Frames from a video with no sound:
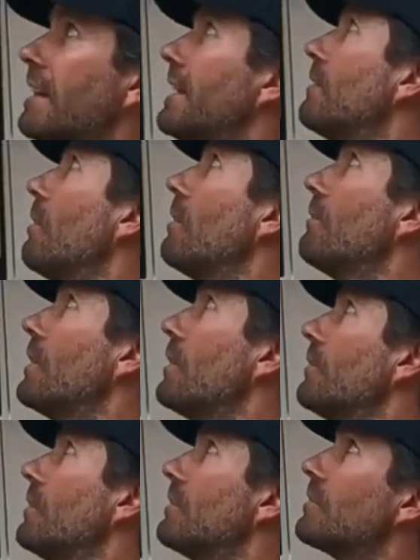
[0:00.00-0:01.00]
cleaned all the
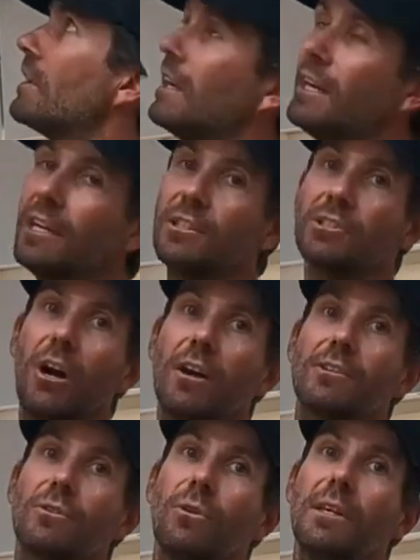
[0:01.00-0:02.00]
filters,
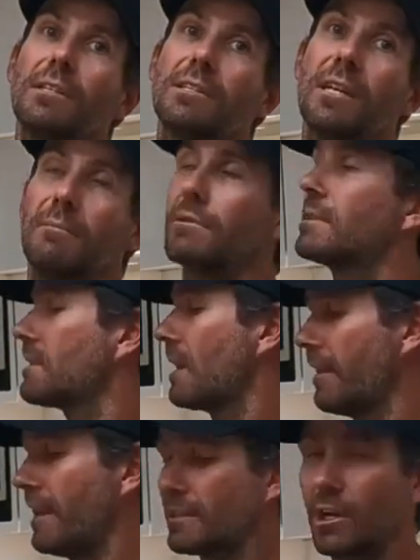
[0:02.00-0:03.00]
showed us all these tips.
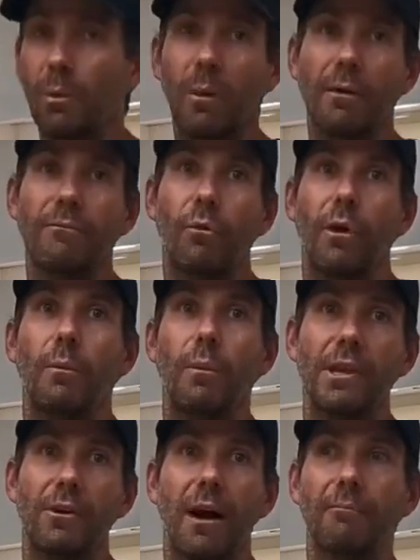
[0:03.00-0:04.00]
So that's a good one for you.
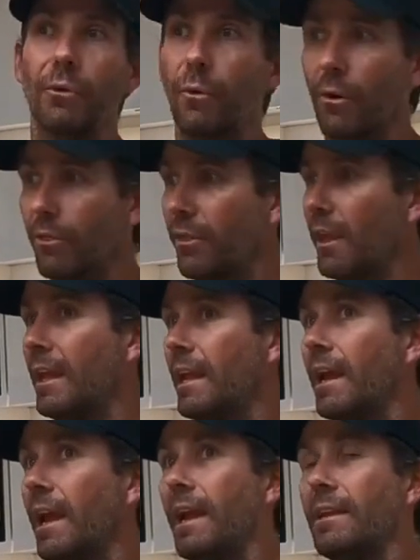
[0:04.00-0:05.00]
When you're up north
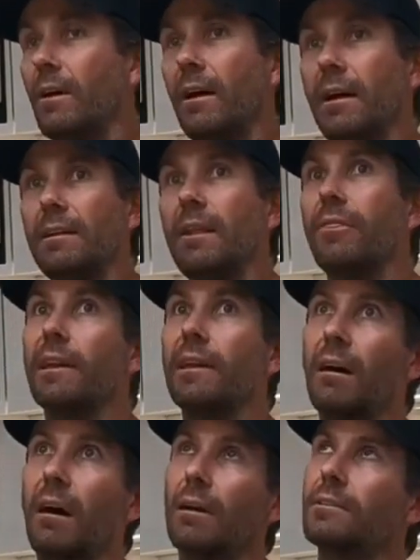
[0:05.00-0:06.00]
and you
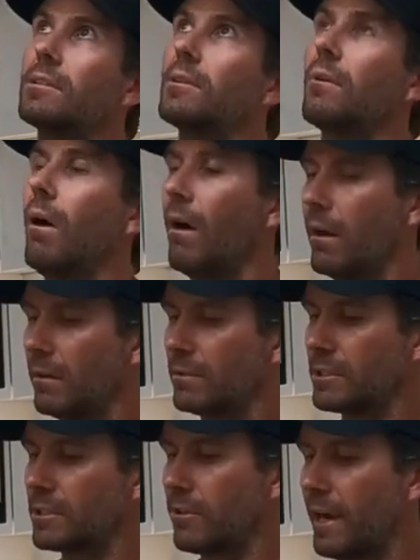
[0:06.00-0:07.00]
think, oh, it's too hot, I'll
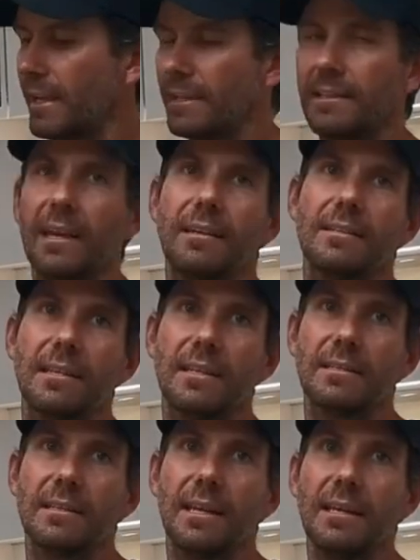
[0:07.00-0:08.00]
just crank it down to
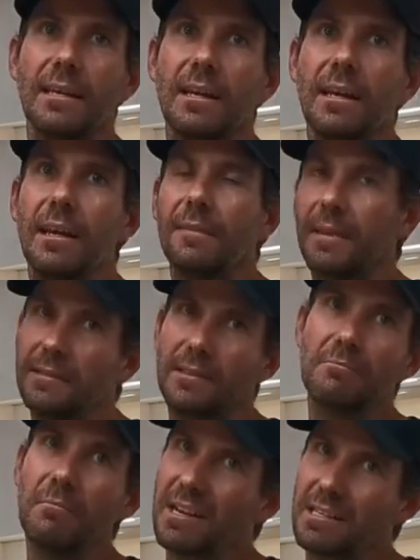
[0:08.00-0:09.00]
16. That
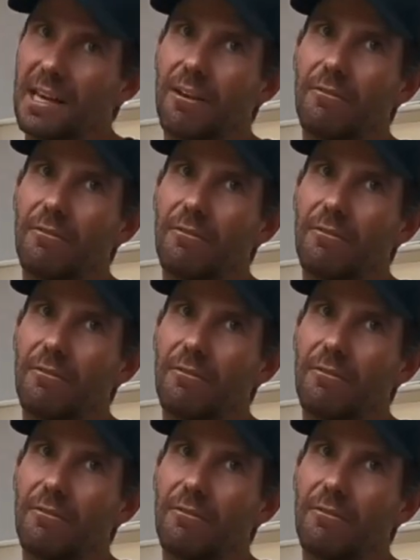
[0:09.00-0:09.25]
just makes